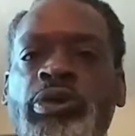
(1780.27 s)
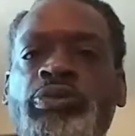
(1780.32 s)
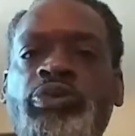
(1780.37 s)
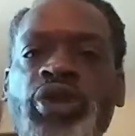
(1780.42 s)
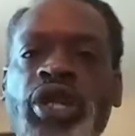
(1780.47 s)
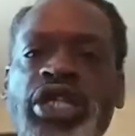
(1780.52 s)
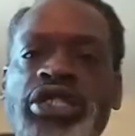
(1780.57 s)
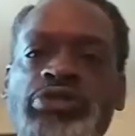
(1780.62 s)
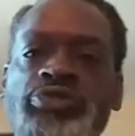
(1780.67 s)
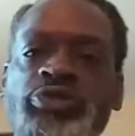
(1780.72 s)

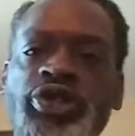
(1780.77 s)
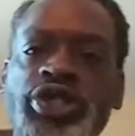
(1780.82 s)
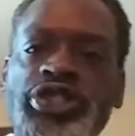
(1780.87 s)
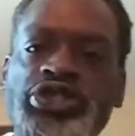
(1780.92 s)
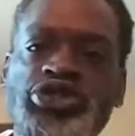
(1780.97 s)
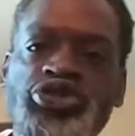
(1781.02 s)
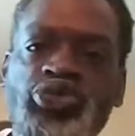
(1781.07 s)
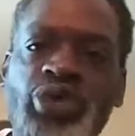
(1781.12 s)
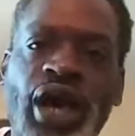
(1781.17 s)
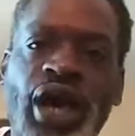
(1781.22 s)
people that's been
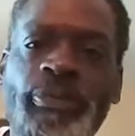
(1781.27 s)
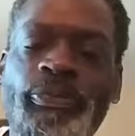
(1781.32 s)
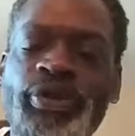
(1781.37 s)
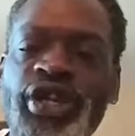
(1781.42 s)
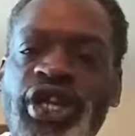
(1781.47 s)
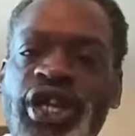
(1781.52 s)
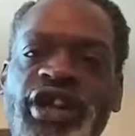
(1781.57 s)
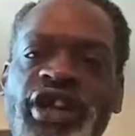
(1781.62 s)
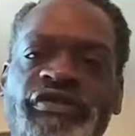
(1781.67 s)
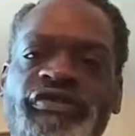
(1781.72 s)
dropping
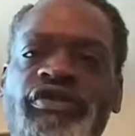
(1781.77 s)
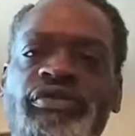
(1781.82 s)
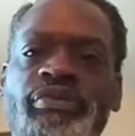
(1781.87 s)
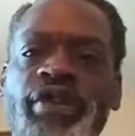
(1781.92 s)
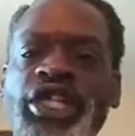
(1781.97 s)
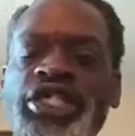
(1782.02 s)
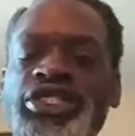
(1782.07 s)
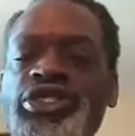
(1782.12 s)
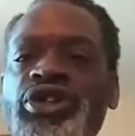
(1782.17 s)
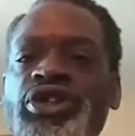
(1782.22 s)
their
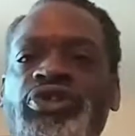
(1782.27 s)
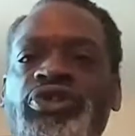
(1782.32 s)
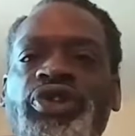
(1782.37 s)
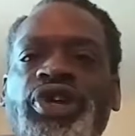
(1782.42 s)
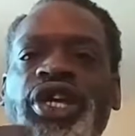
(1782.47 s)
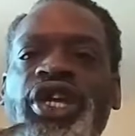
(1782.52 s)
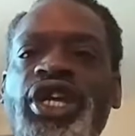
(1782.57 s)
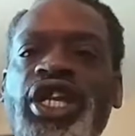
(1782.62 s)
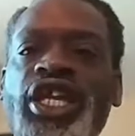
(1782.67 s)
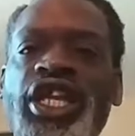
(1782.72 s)
information on
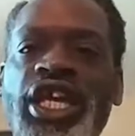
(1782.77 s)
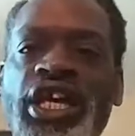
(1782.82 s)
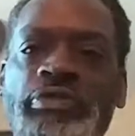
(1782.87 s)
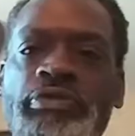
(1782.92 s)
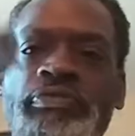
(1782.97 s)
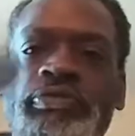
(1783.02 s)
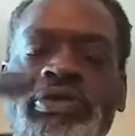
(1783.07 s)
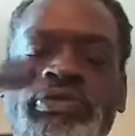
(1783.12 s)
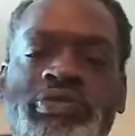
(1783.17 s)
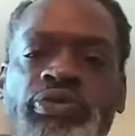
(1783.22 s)
here and
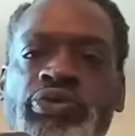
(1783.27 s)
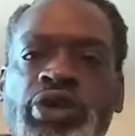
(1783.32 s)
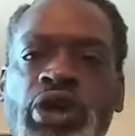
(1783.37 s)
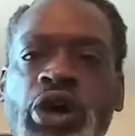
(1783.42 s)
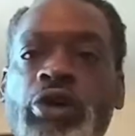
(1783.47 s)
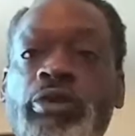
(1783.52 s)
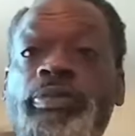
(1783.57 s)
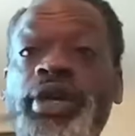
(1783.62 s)
letting people know,